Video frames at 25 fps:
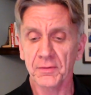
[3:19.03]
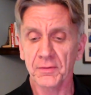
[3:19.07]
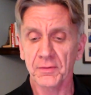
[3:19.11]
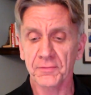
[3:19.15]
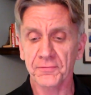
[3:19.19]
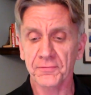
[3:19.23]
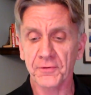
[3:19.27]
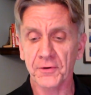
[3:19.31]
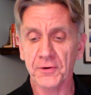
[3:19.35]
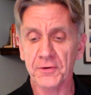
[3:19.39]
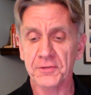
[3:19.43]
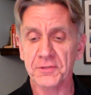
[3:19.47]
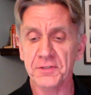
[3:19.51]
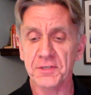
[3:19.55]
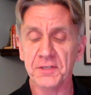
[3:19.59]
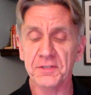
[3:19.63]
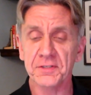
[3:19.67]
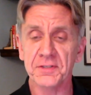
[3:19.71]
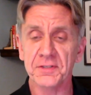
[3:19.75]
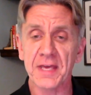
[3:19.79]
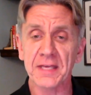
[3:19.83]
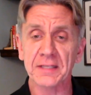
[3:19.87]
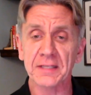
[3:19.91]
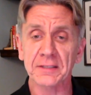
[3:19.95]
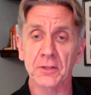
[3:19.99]
The first
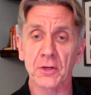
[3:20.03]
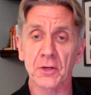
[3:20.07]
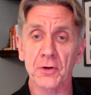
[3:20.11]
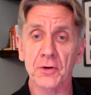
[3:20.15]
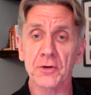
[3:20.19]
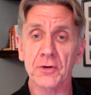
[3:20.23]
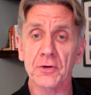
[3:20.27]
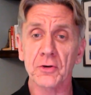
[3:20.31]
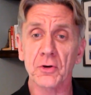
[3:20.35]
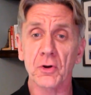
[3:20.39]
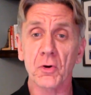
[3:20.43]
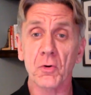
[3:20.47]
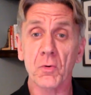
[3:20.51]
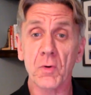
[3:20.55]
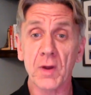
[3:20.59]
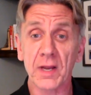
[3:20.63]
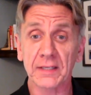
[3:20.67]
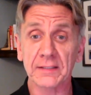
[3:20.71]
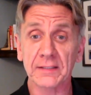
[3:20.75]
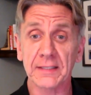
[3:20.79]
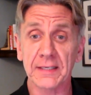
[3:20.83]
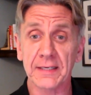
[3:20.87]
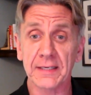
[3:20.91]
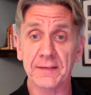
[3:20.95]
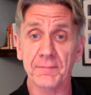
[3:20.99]
is they learn
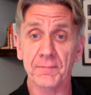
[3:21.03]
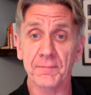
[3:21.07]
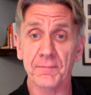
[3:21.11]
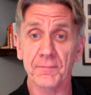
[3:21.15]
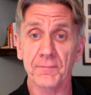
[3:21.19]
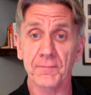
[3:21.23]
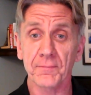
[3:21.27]
quickly.